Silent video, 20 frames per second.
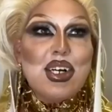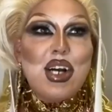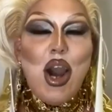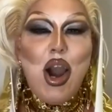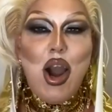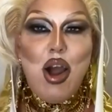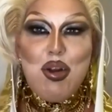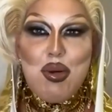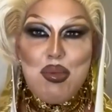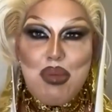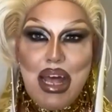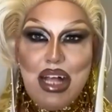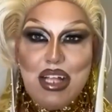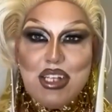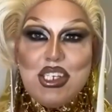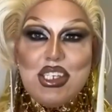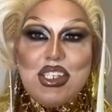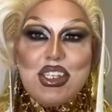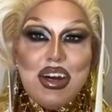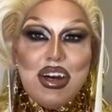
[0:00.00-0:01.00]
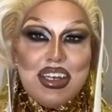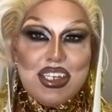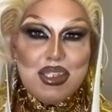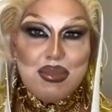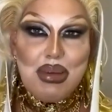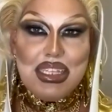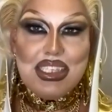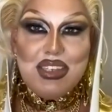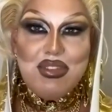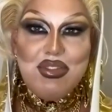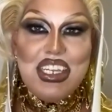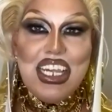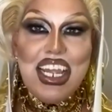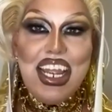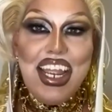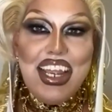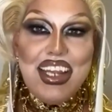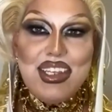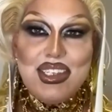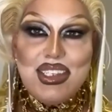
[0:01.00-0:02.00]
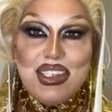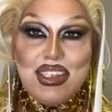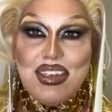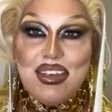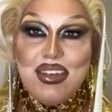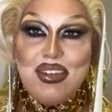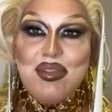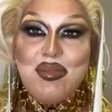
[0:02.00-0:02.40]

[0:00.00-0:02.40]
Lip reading: Caramel, she's got expensive taste.